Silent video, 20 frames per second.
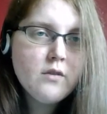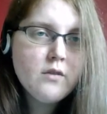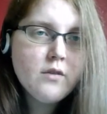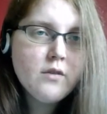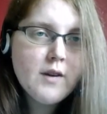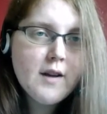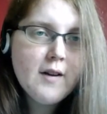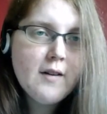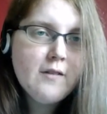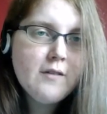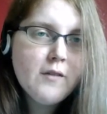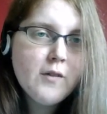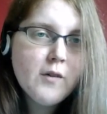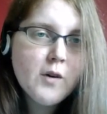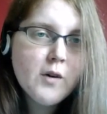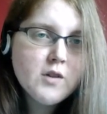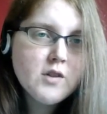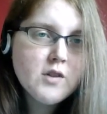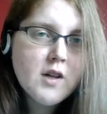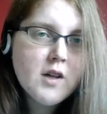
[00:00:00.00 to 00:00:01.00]
3 or
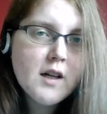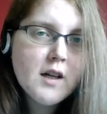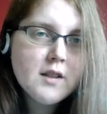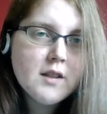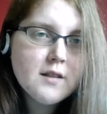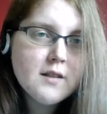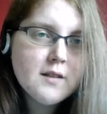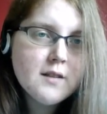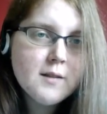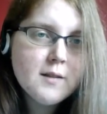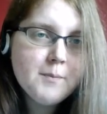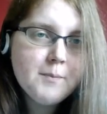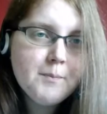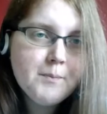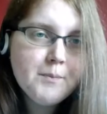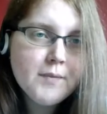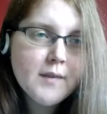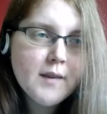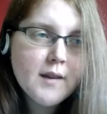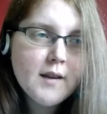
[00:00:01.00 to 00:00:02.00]
4 charts
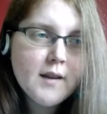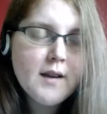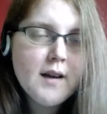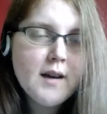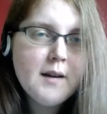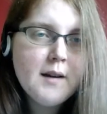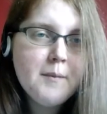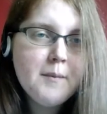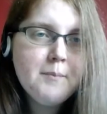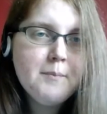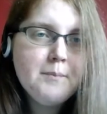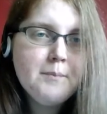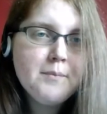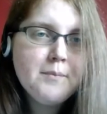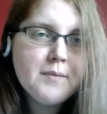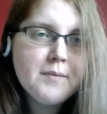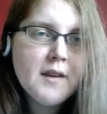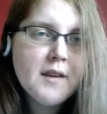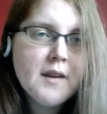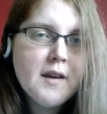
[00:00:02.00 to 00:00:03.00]
when
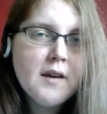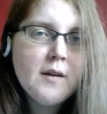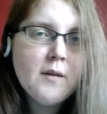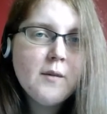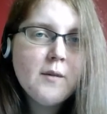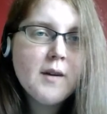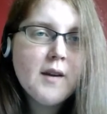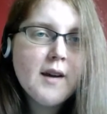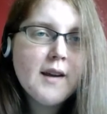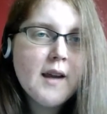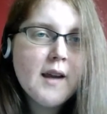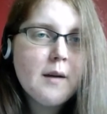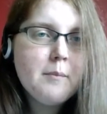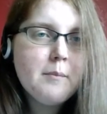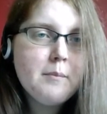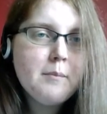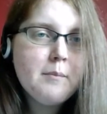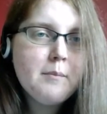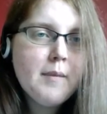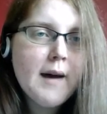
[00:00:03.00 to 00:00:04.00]
I get
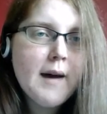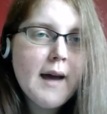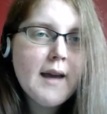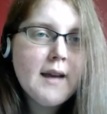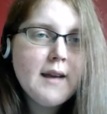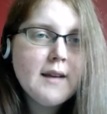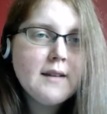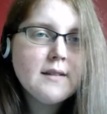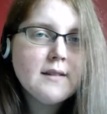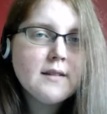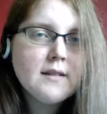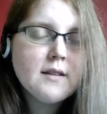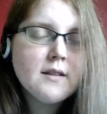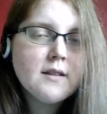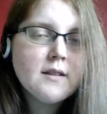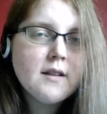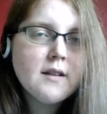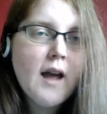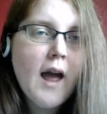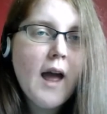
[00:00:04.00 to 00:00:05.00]
paid,
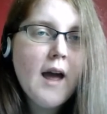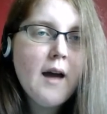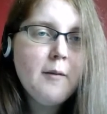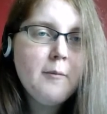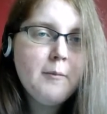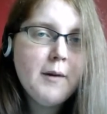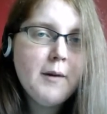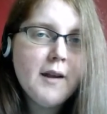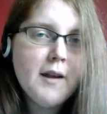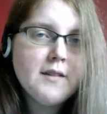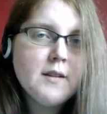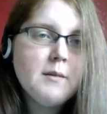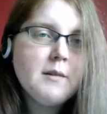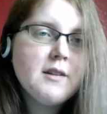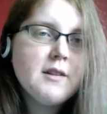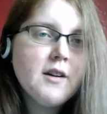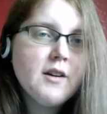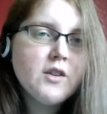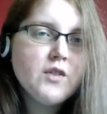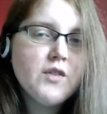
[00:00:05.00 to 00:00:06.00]
plus the
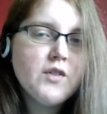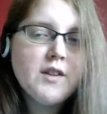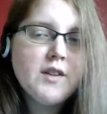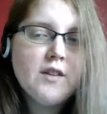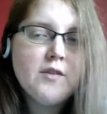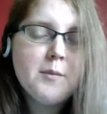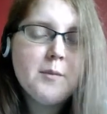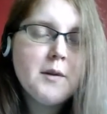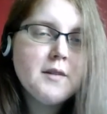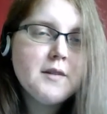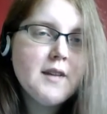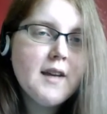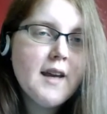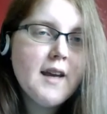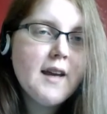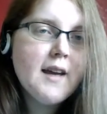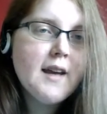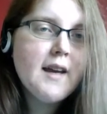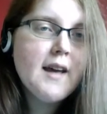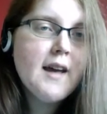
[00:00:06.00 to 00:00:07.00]
materials for Silver Moon Tea,